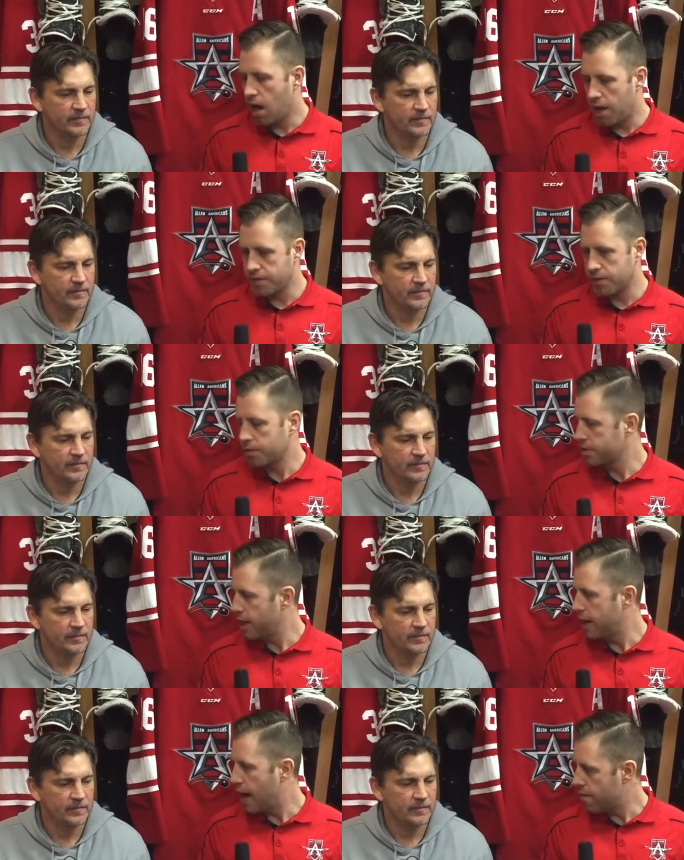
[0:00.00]
Speaker 1: obviously we're
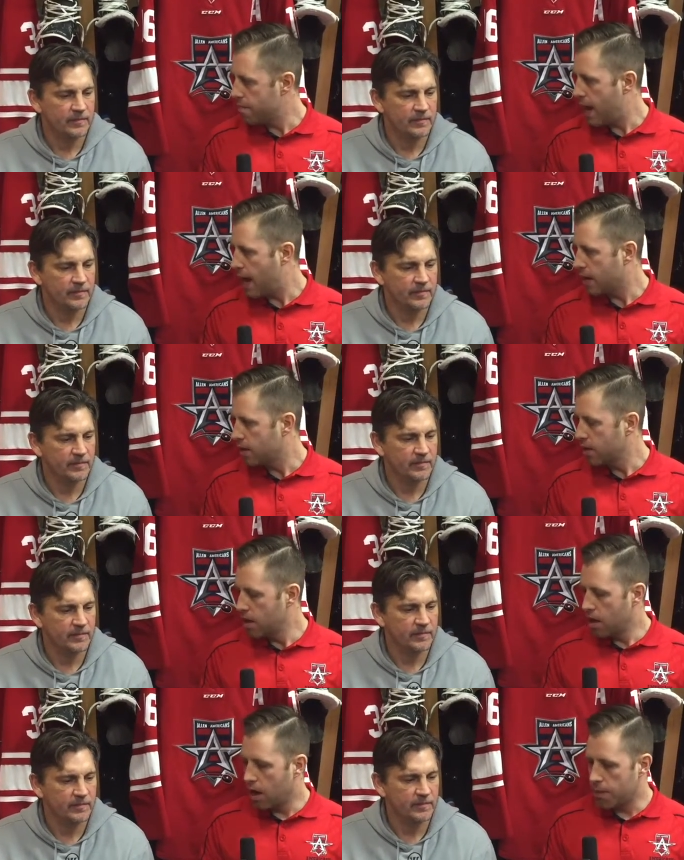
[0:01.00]
excited to have him back.
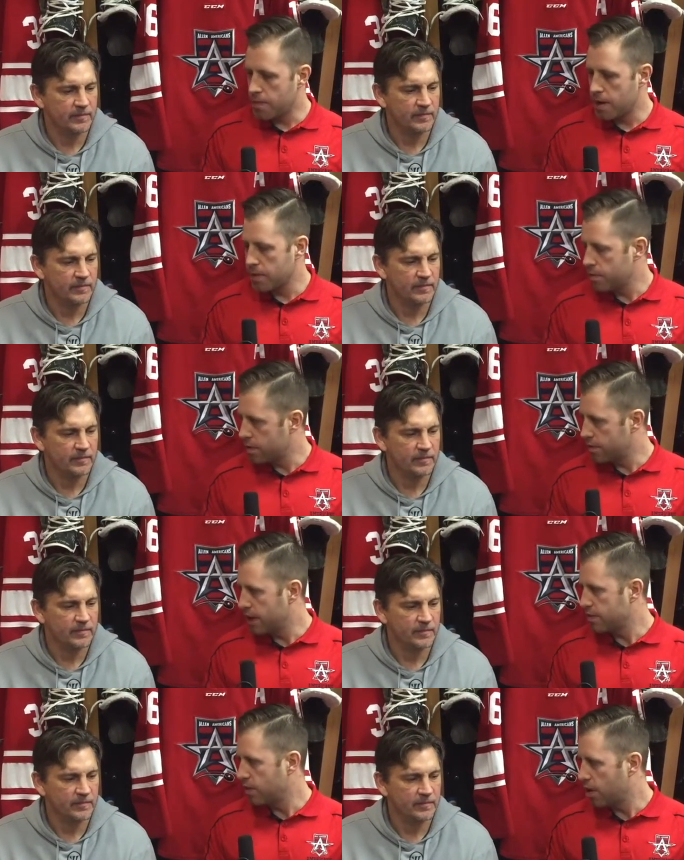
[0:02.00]
Uh, but maybe he would have
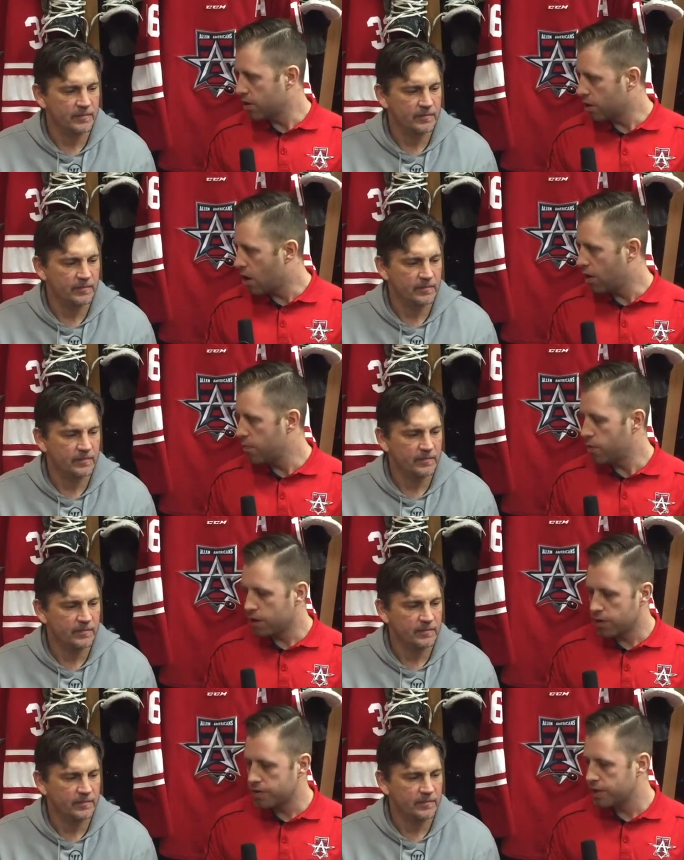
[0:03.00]
liked a longer call up. What
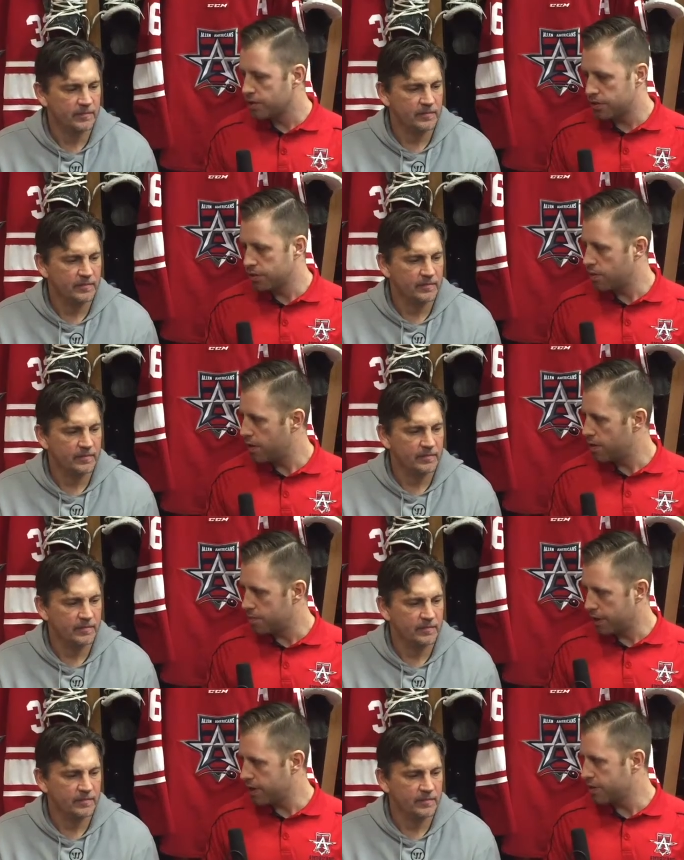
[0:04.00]
goes into whether a
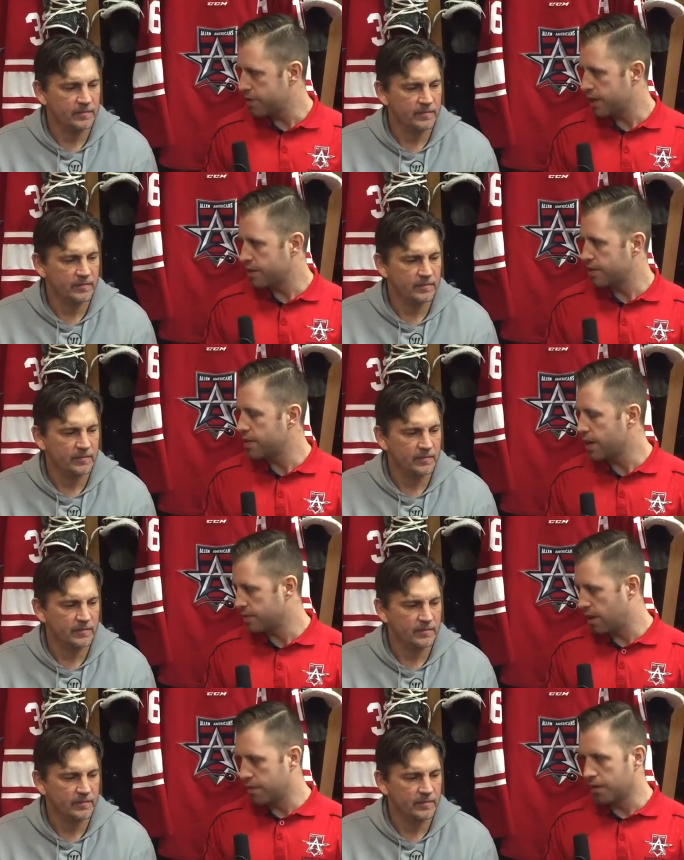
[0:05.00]
player sticks at the
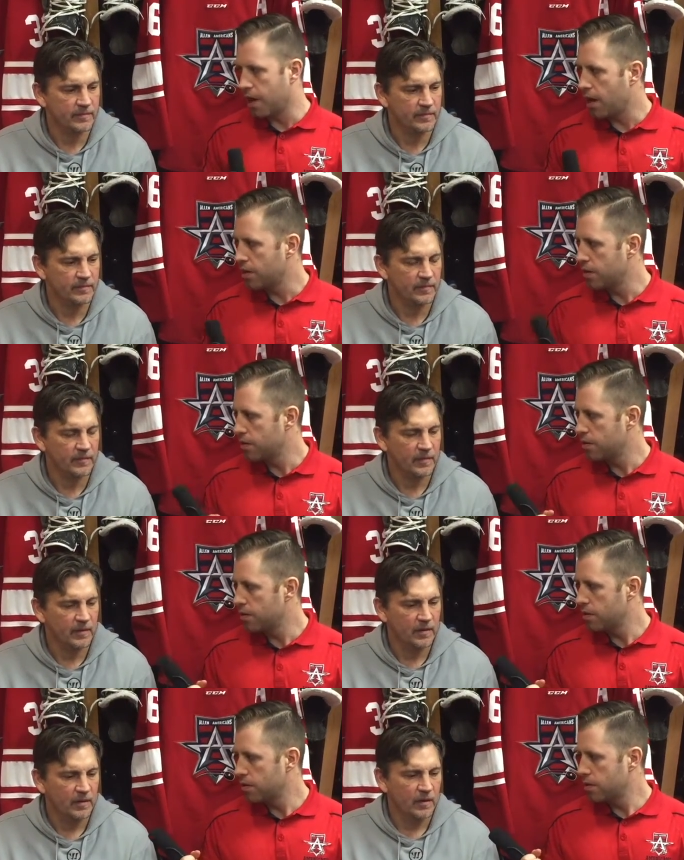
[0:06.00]
next
Speaker 2: level or not?
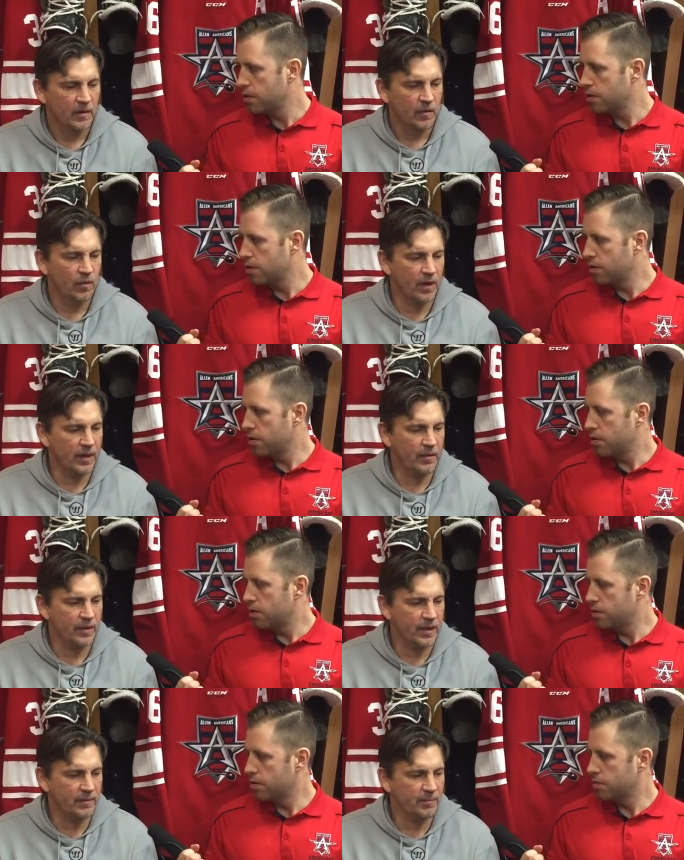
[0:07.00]
Well, they were
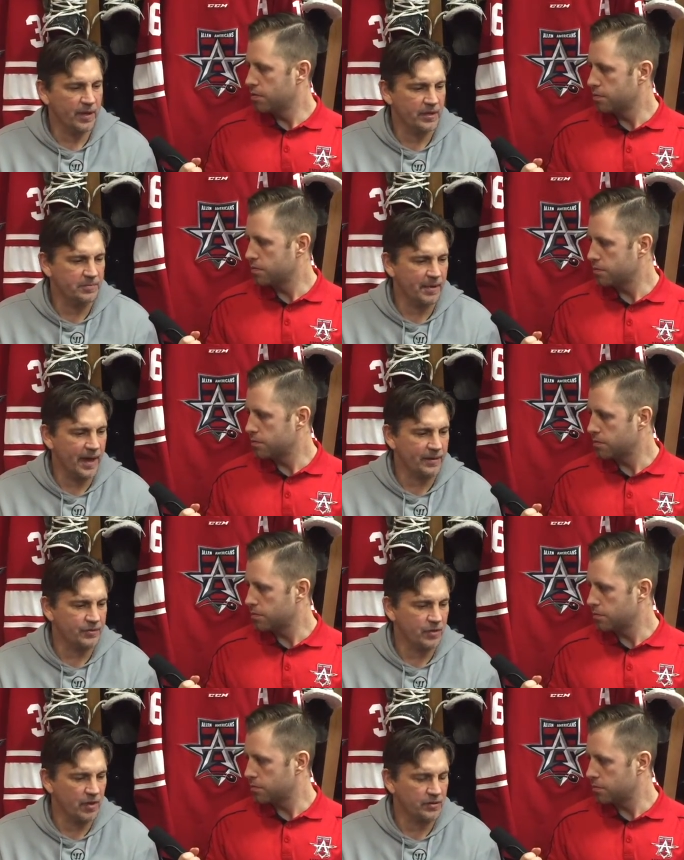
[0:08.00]
getting players back. It
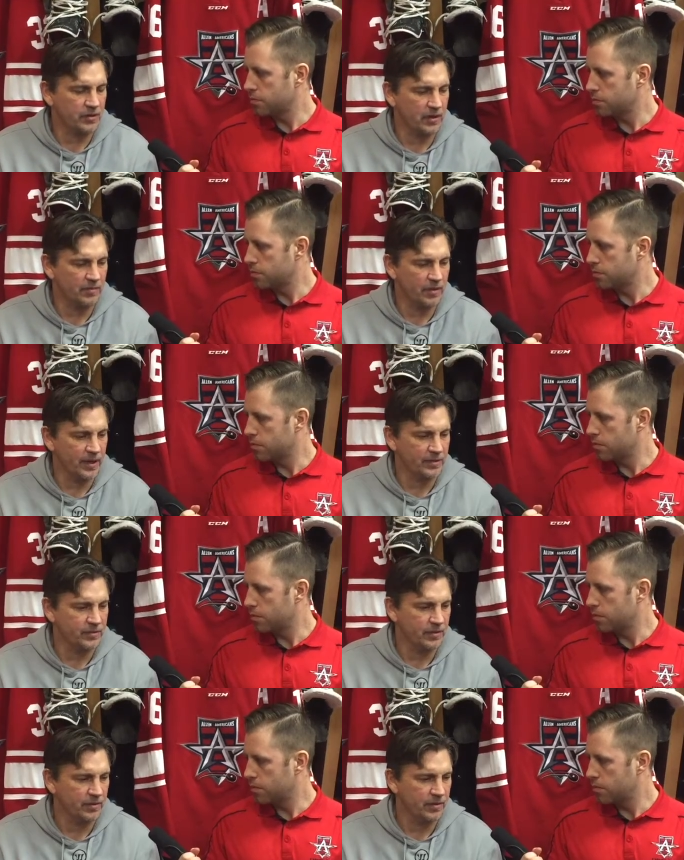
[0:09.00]
was an all star break,
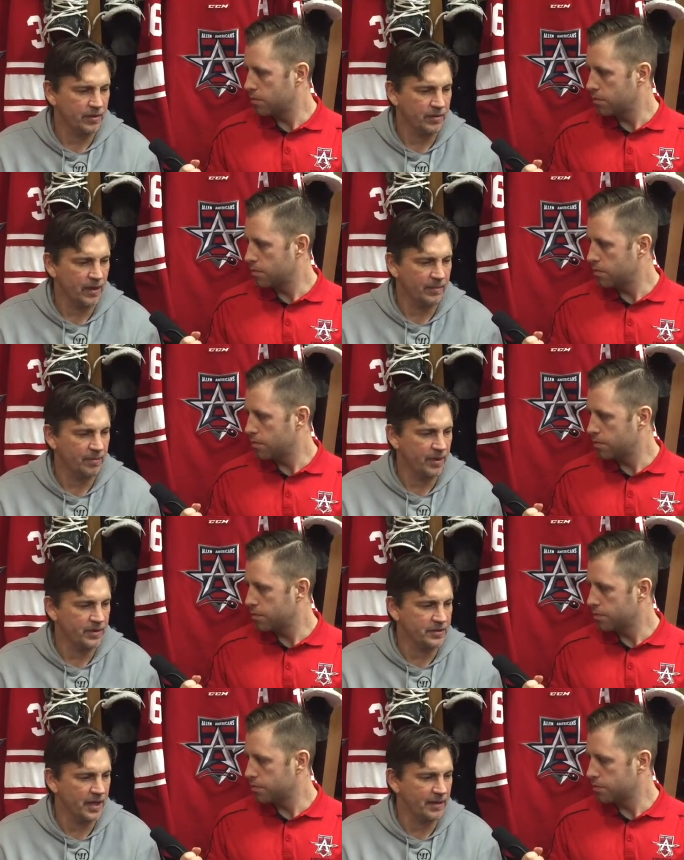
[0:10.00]
so you had
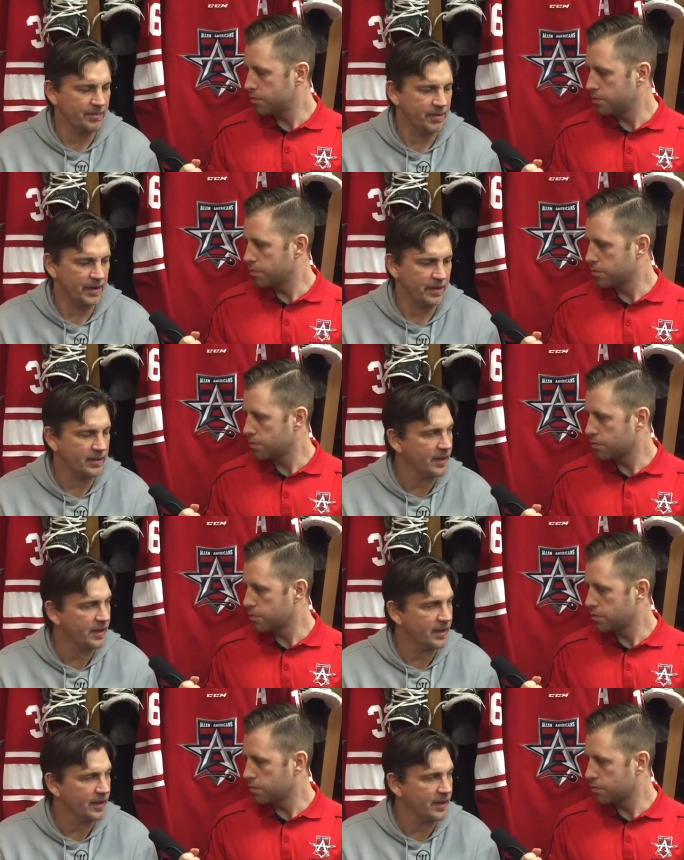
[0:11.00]
players not playing in the